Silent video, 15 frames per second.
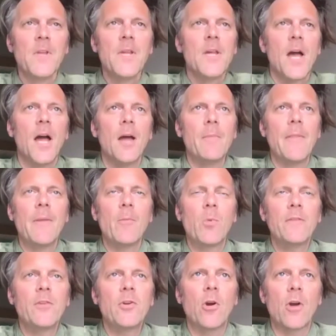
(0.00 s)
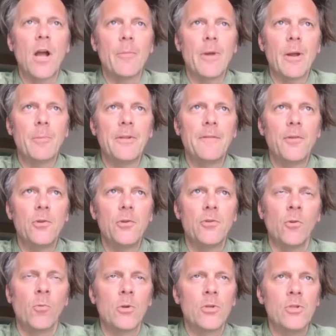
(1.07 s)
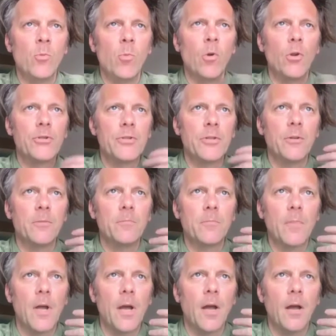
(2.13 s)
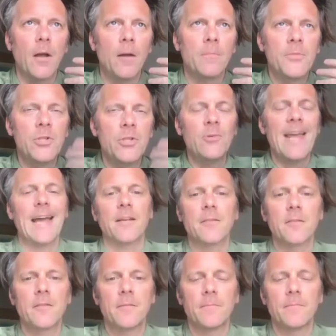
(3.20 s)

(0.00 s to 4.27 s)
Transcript: And then what have you got coming up in the future? What do you want to do next?